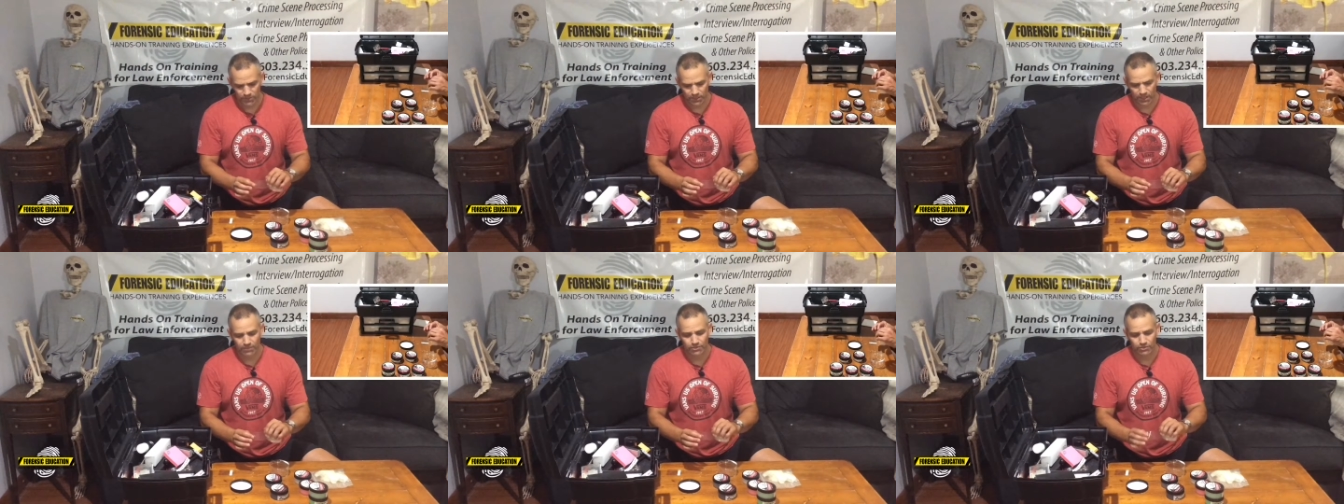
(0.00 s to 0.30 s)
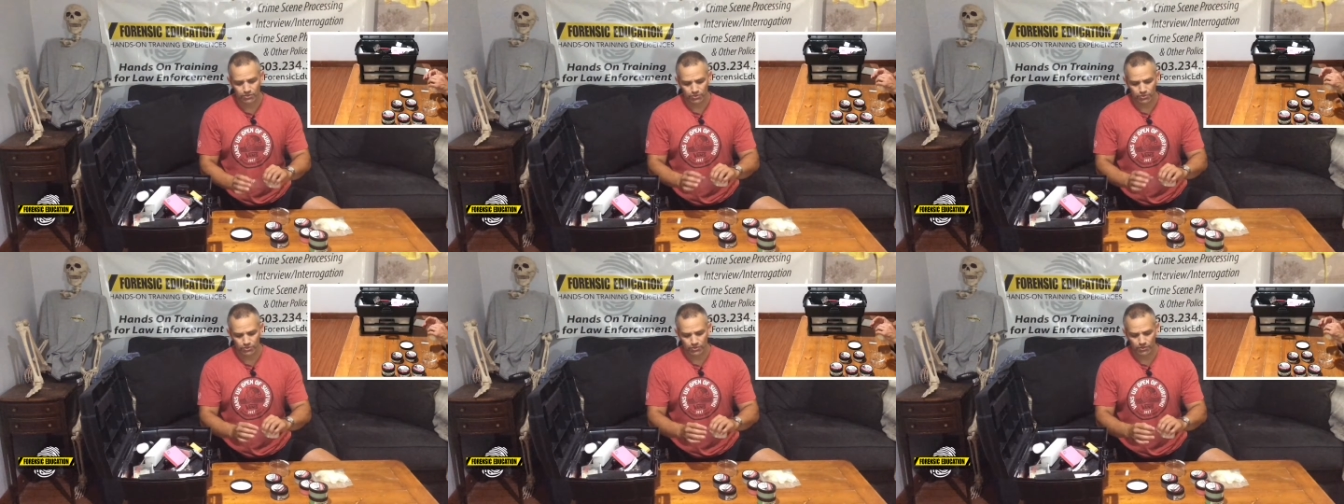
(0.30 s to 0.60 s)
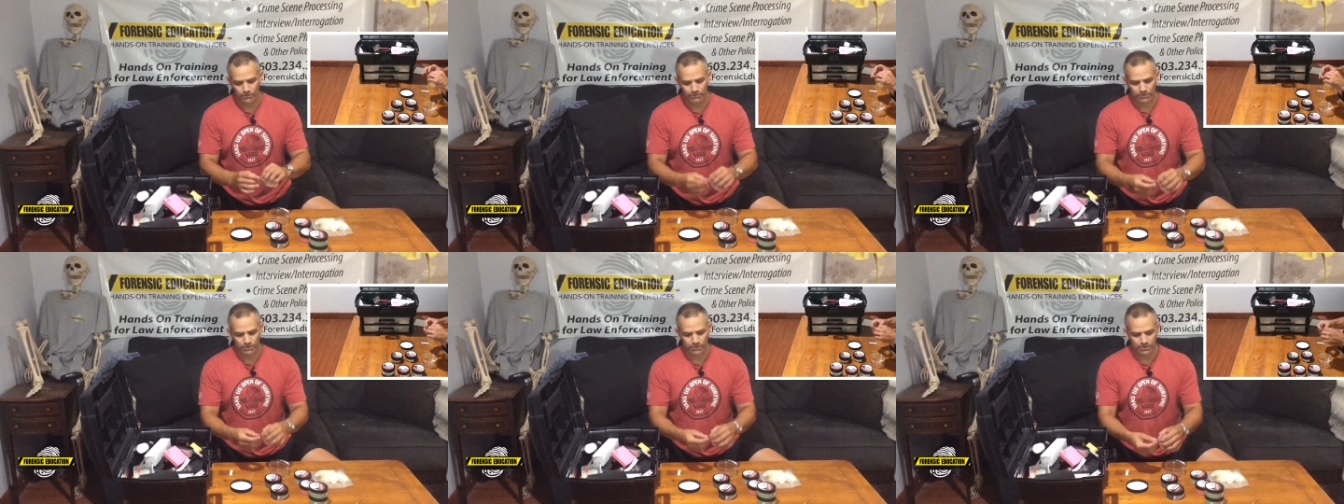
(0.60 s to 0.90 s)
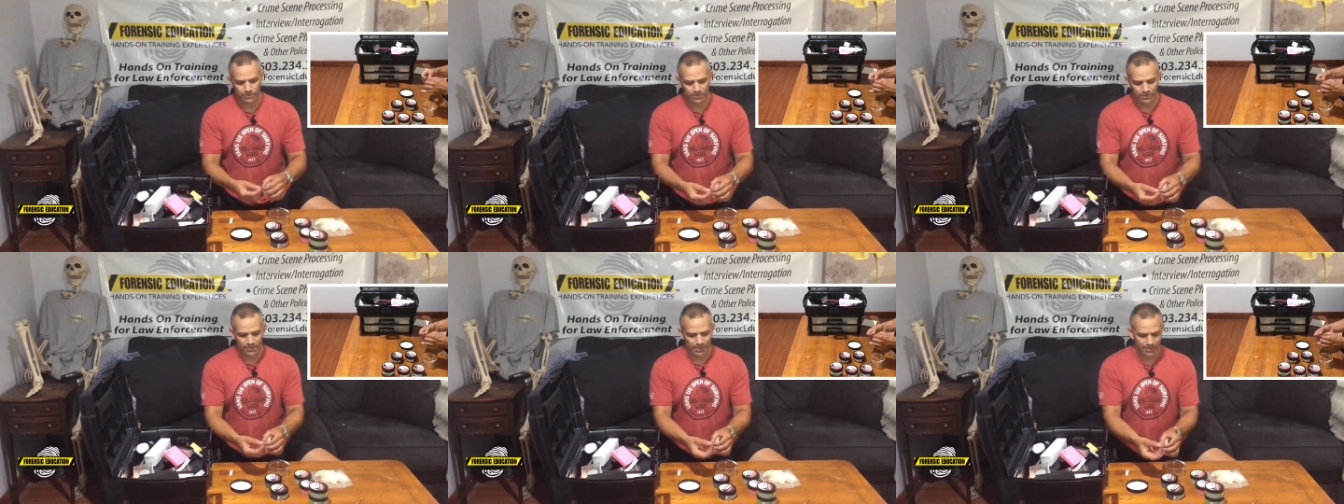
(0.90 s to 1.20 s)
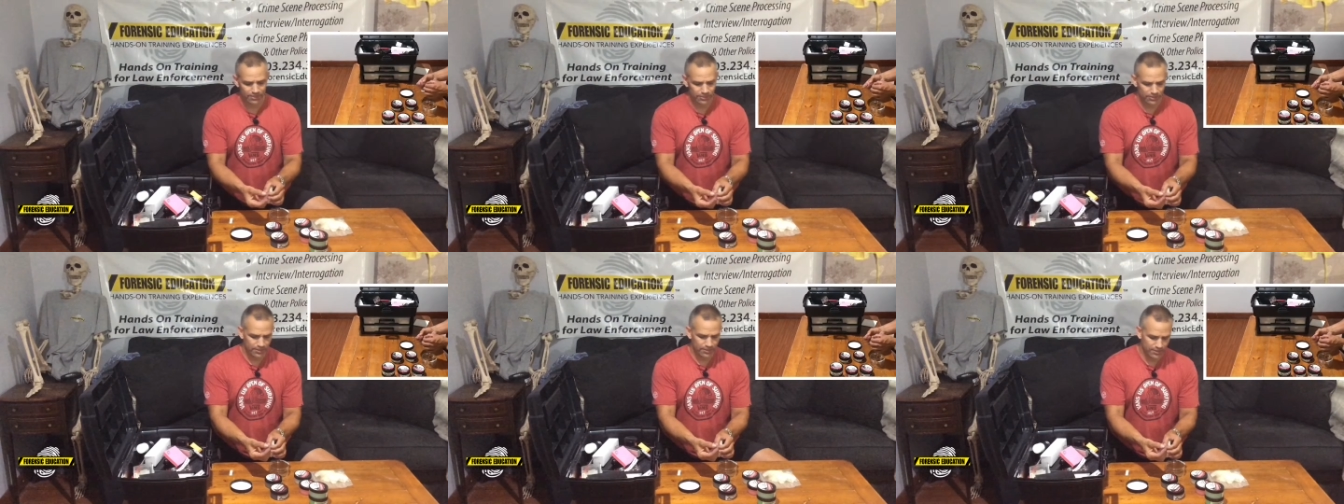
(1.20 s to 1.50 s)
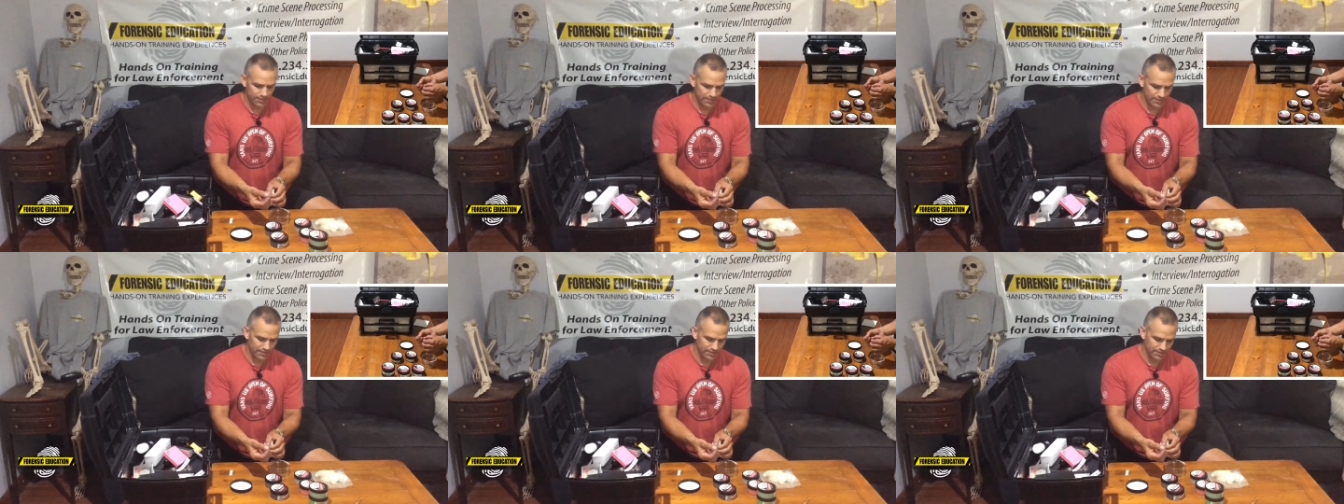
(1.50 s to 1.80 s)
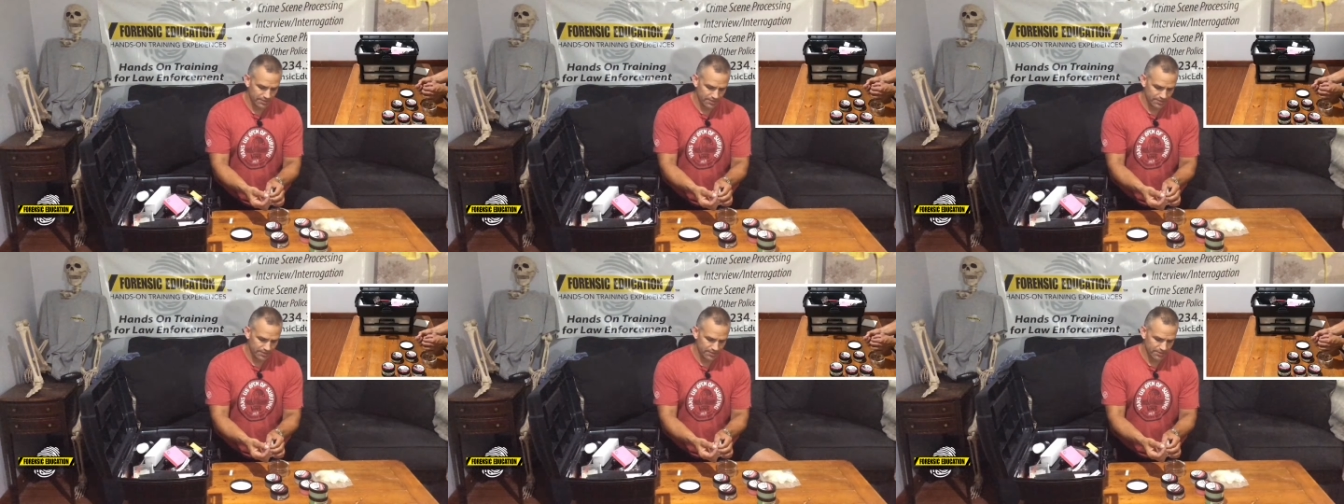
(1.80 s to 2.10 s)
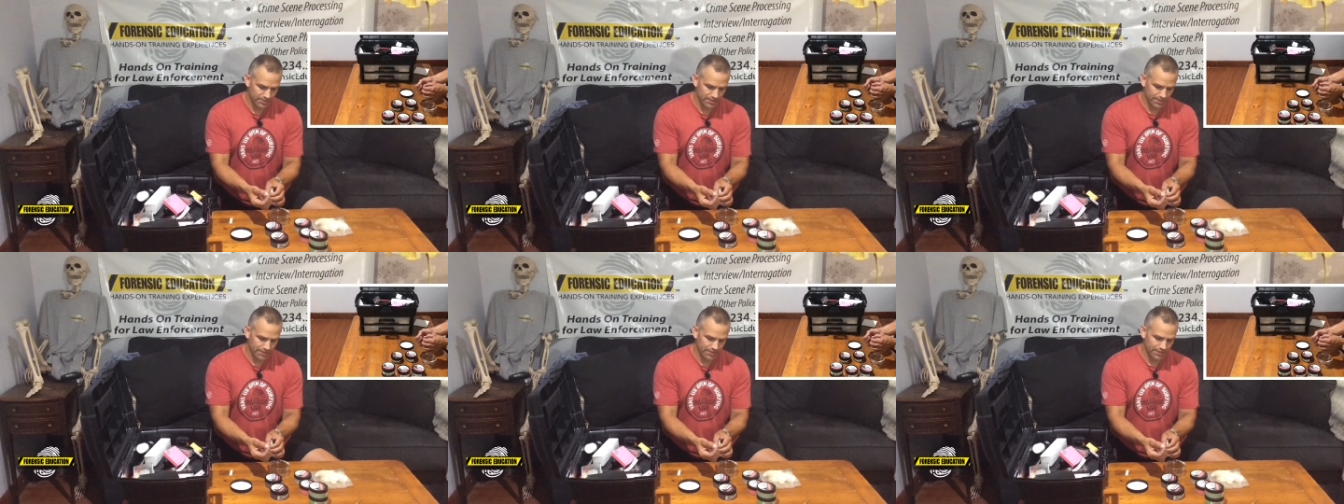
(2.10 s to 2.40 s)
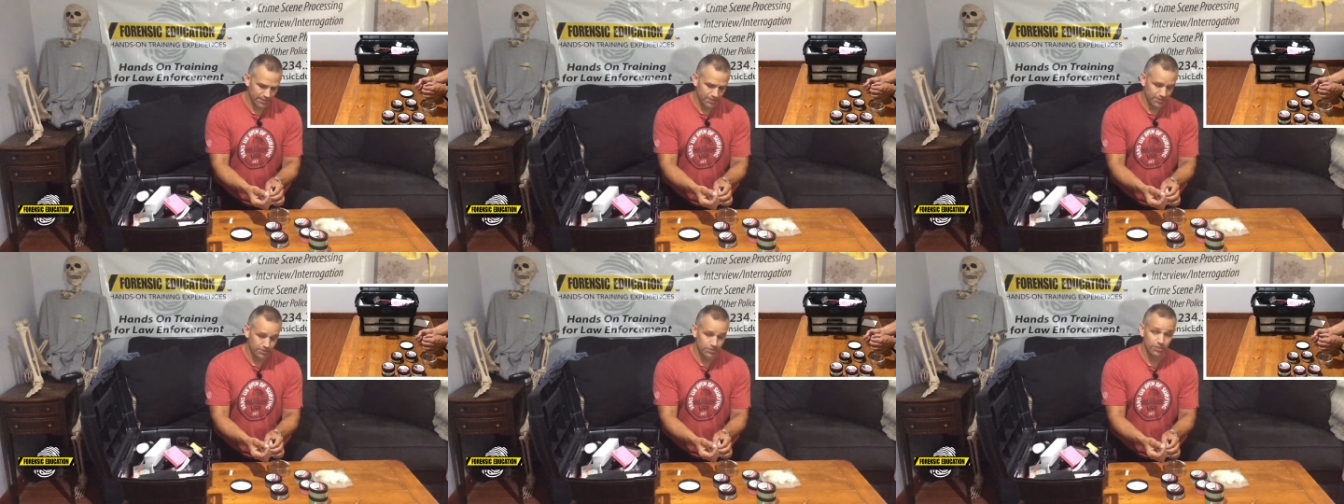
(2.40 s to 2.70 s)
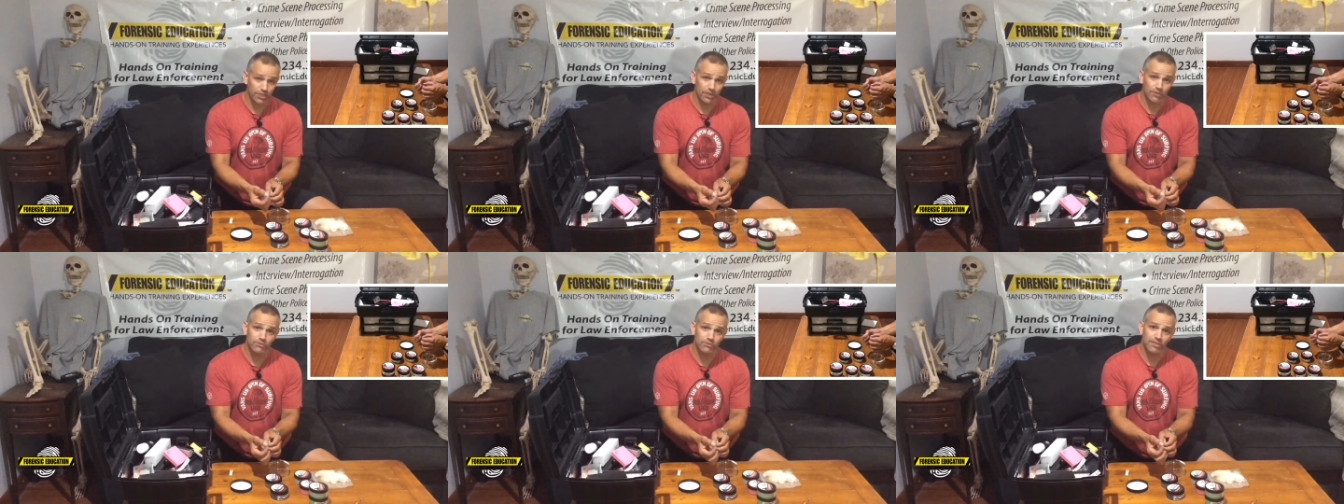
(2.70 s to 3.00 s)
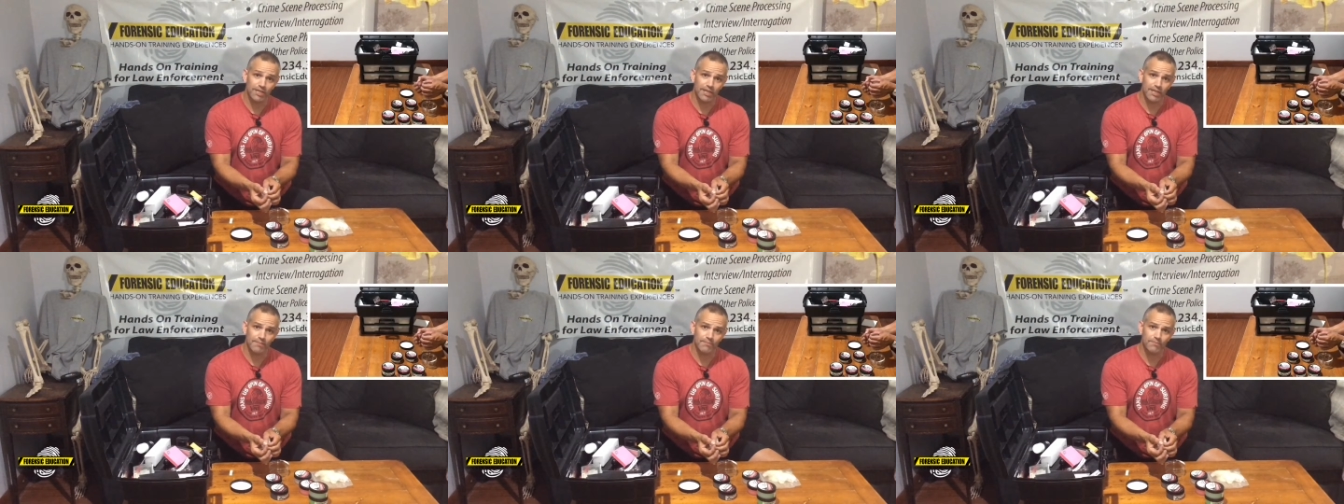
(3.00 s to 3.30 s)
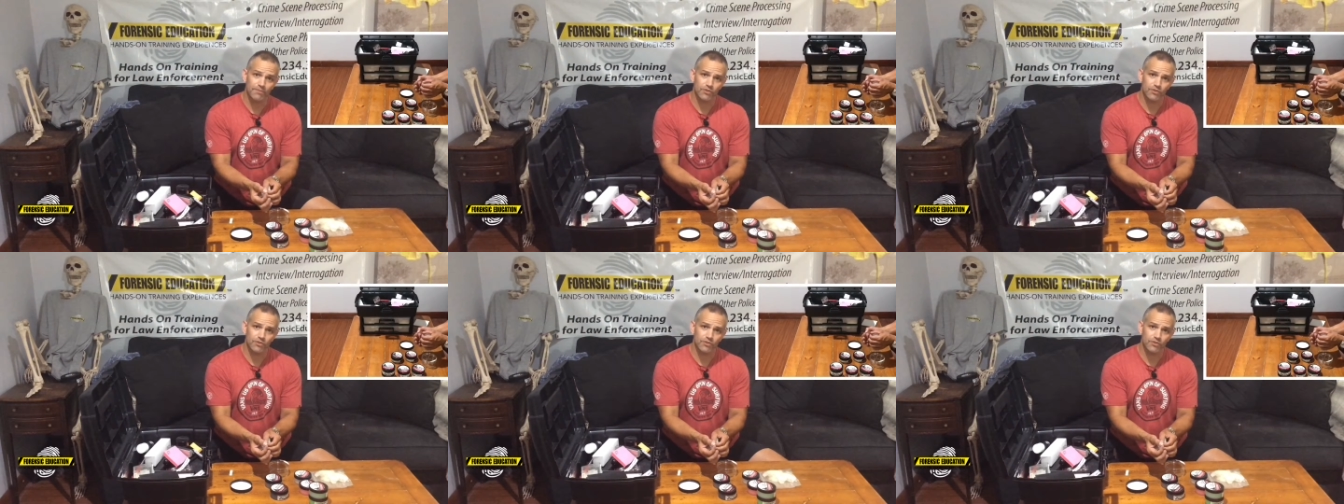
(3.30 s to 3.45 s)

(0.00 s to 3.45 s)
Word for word: Textured surfaces. It actually is a gel tape,